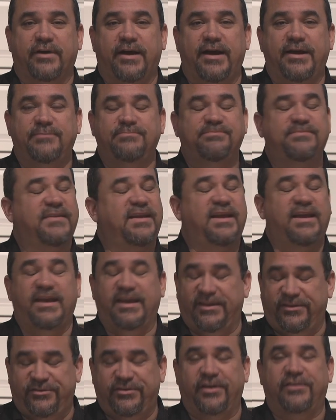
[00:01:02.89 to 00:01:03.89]
right,
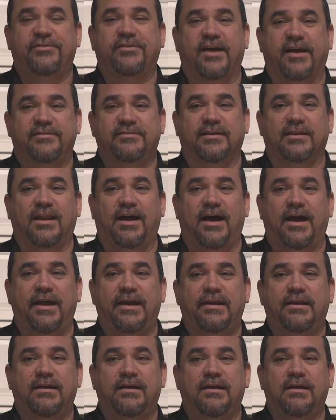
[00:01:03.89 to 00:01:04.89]
it just cuts a
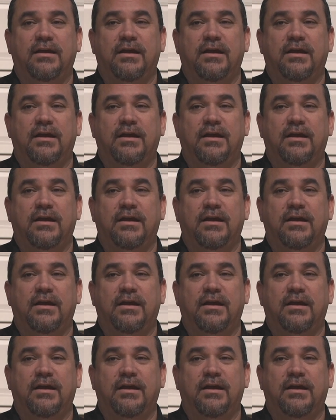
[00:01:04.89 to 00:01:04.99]
line.